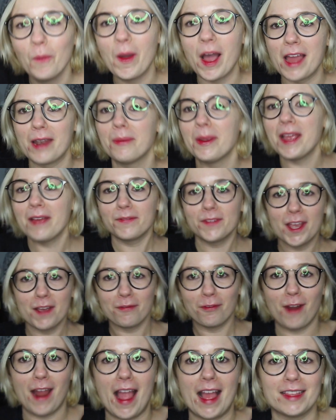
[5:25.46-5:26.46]
Why do we have to
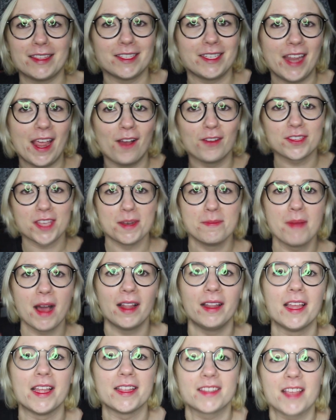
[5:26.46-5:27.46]
have rat's tails and
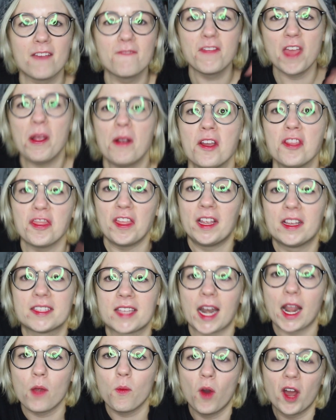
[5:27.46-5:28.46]
mullets? If there are things
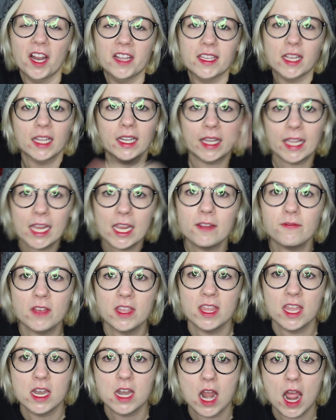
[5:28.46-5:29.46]
that I wanted to leave
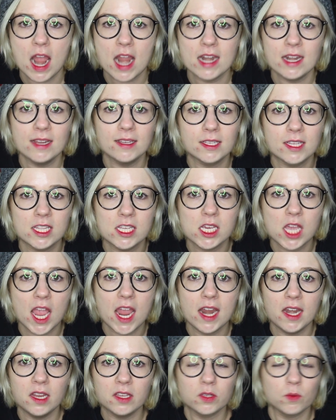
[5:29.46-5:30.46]
in the 90s and the
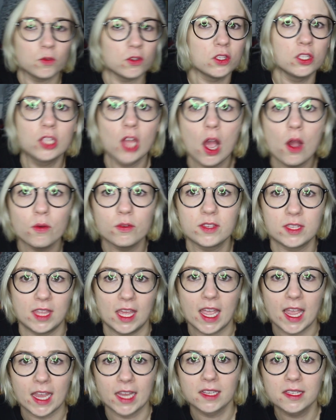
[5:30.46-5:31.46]
80s, it was those
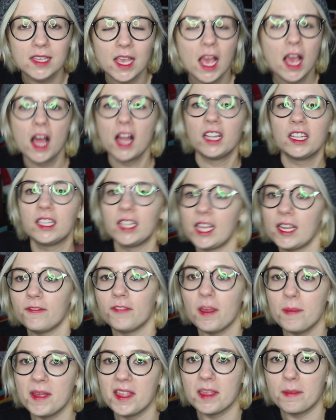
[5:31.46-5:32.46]
things. Leave
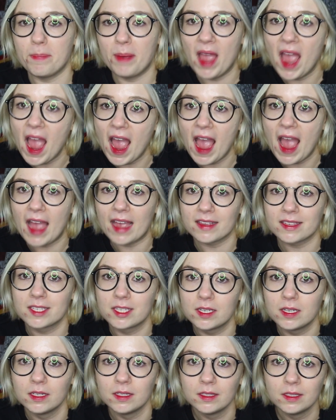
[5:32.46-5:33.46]
them in the
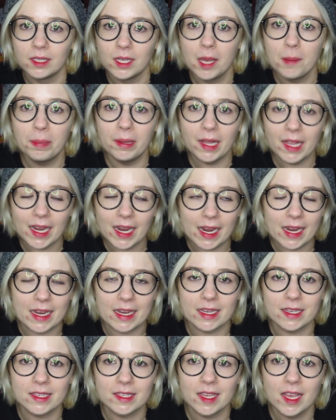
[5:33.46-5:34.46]
past.
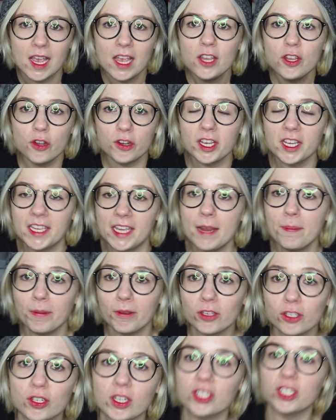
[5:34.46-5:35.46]
Please! You can keep
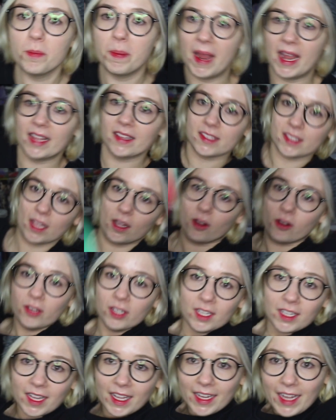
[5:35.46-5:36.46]
the stretchy pants though.
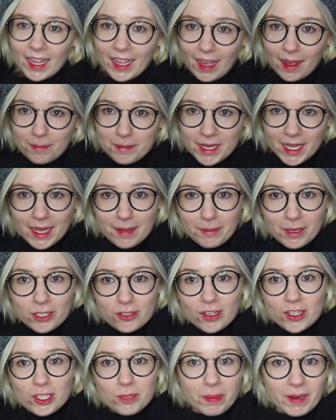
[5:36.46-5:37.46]
Like I, I'm digging my
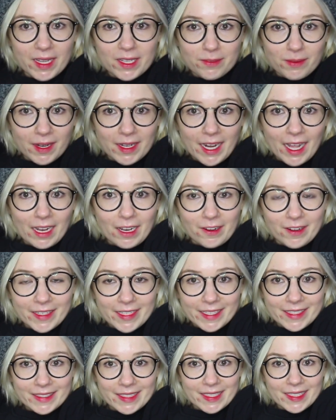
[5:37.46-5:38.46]
stretchy pants right now. Look
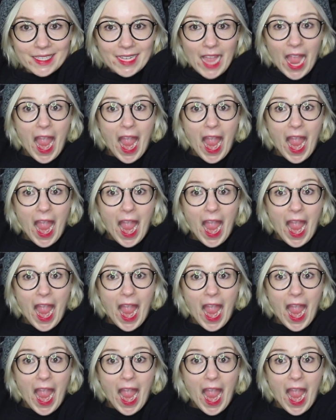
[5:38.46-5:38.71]
at these.